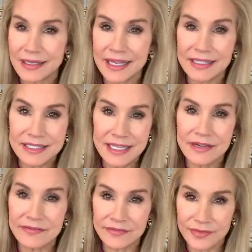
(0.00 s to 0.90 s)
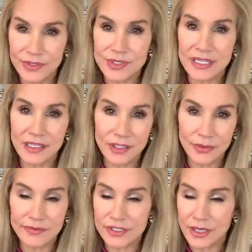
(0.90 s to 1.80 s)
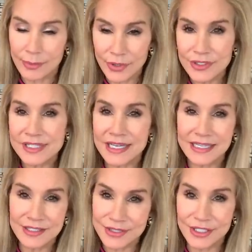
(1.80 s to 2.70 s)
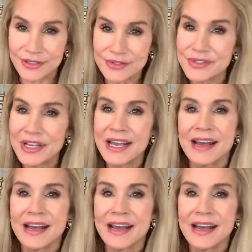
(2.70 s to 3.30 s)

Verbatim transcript: like instead of using the Louis Vuitton purse that I used to use,